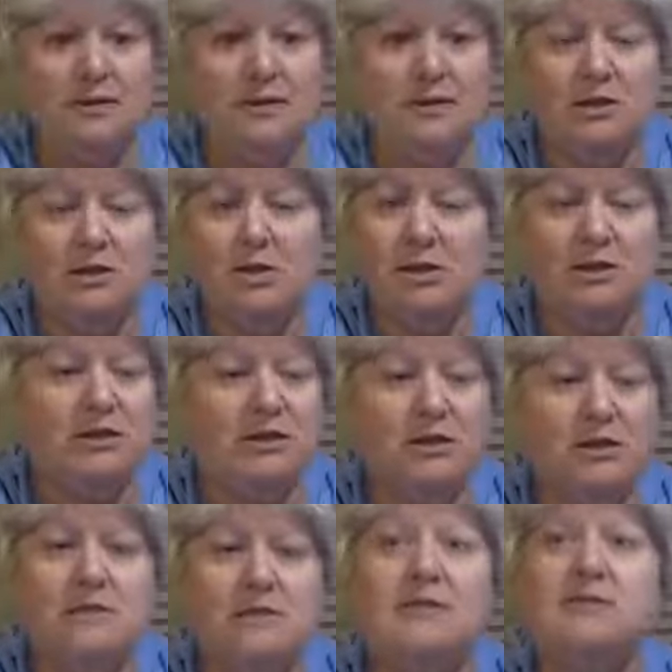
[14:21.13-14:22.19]
She
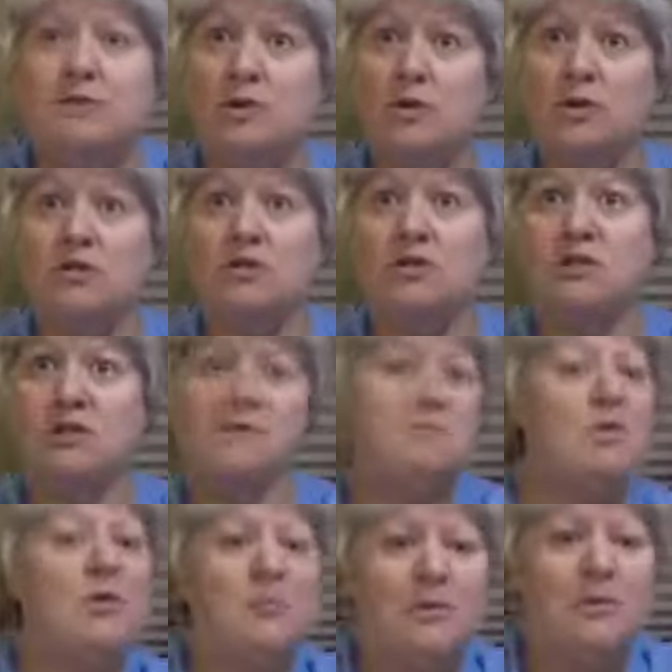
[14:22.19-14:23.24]
actually sits there and watches James
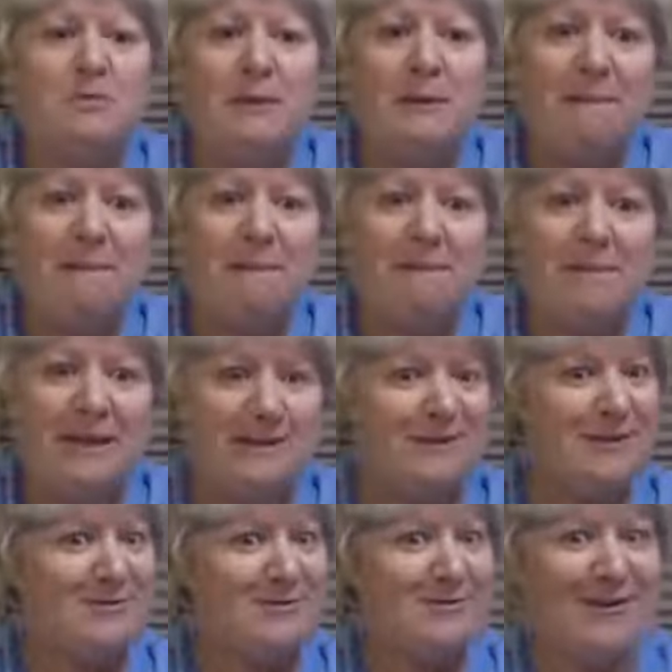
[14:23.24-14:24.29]
Bond with me. So
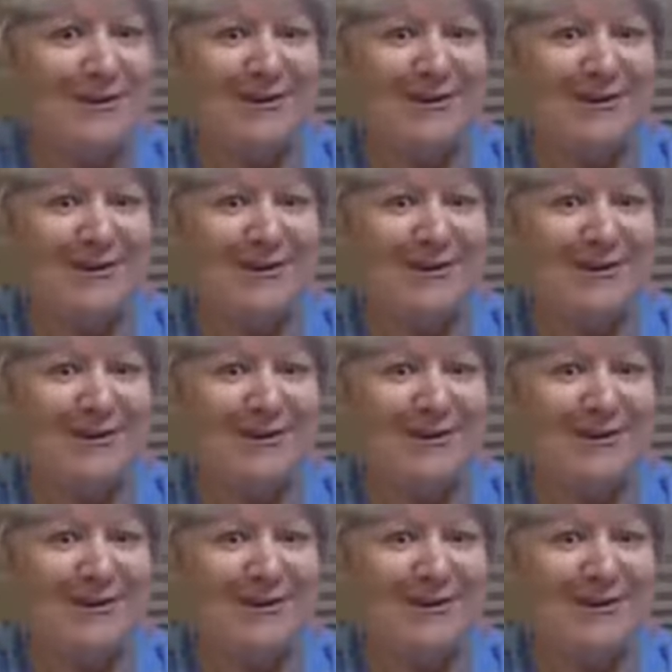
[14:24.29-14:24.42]
that was kind of